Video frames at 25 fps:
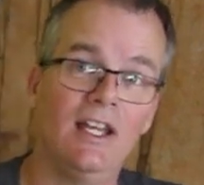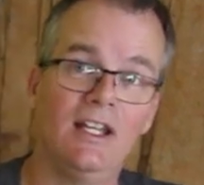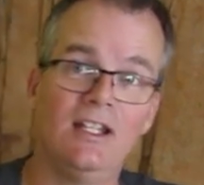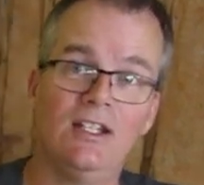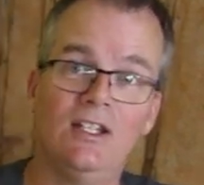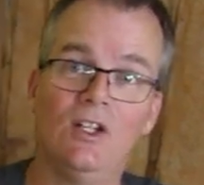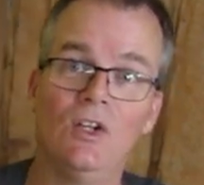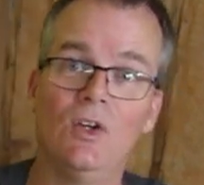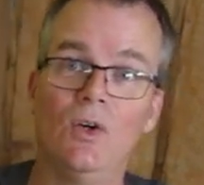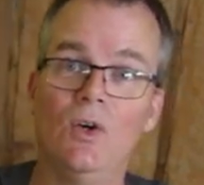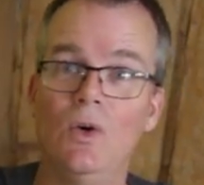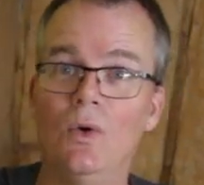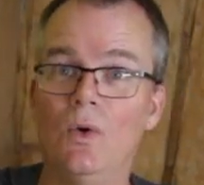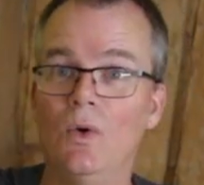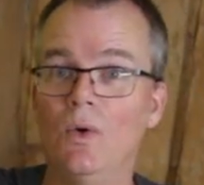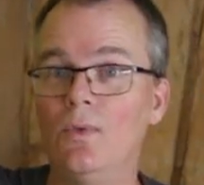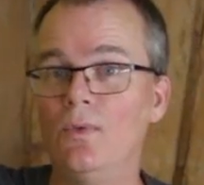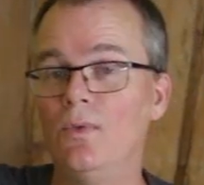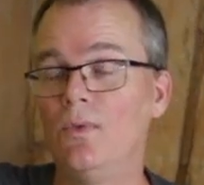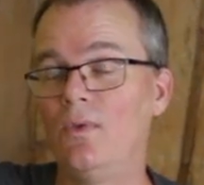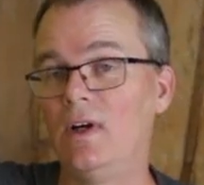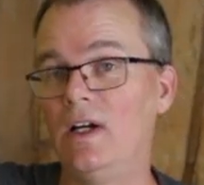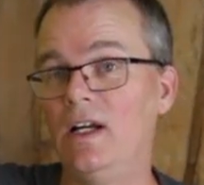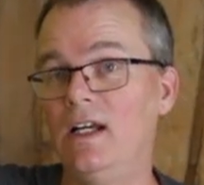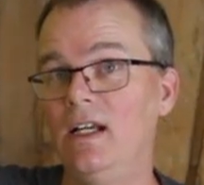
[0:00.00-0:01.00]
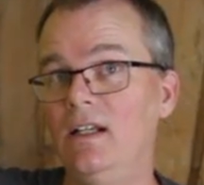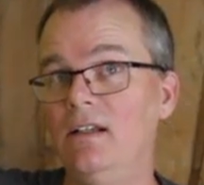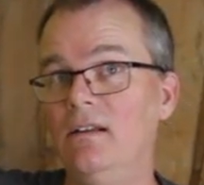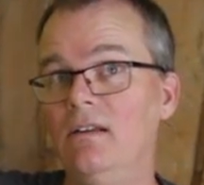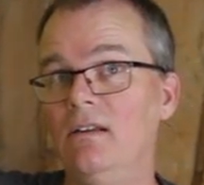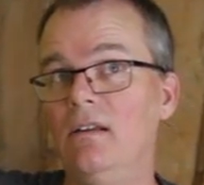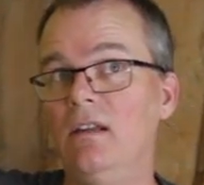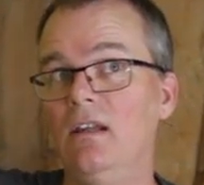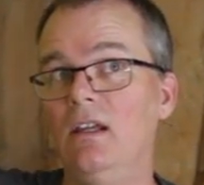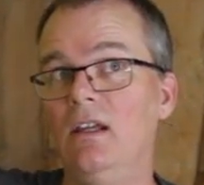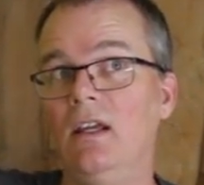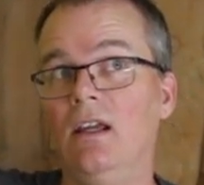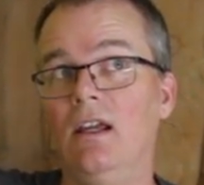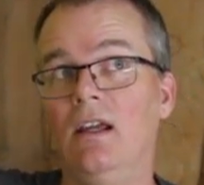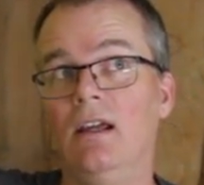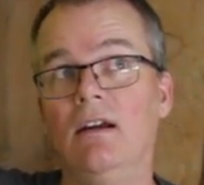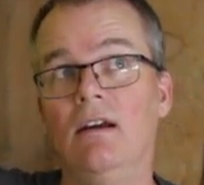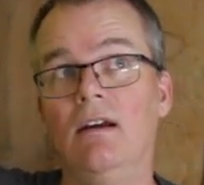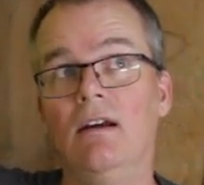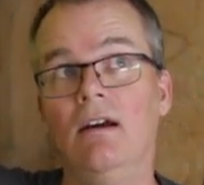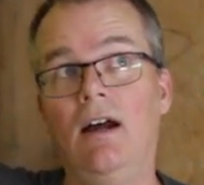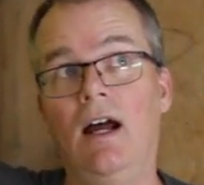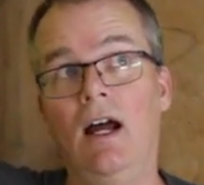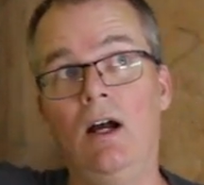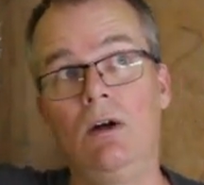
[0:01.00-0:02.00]
had to go find the
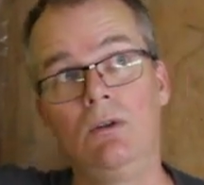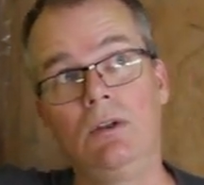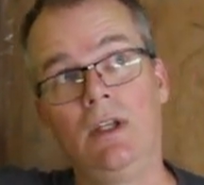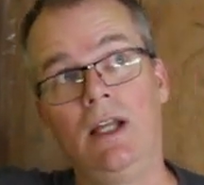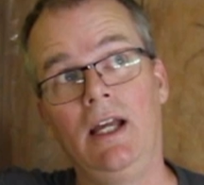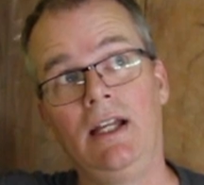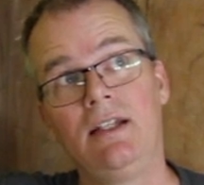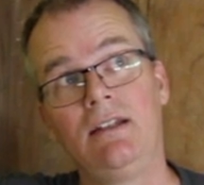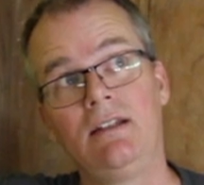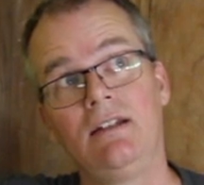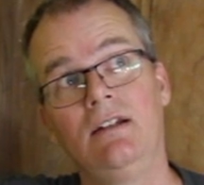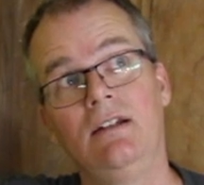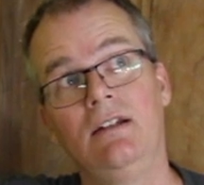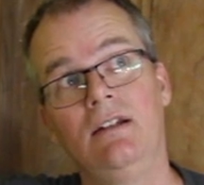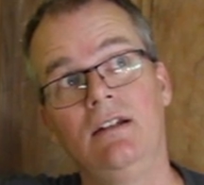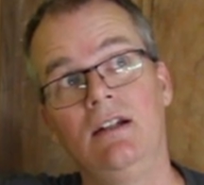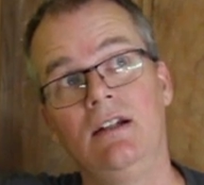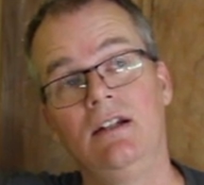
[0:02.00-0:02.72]
outlet,